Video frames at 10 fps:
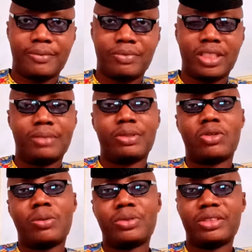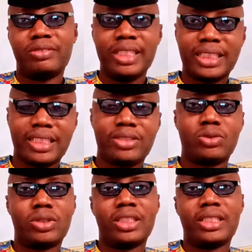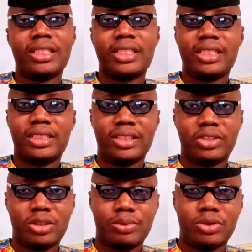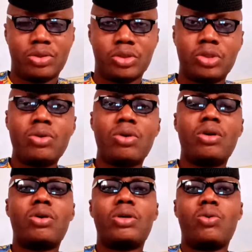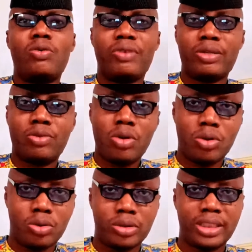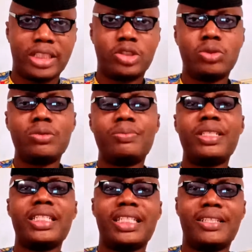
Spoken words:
It becomes risk to the distributor. So overall, there should be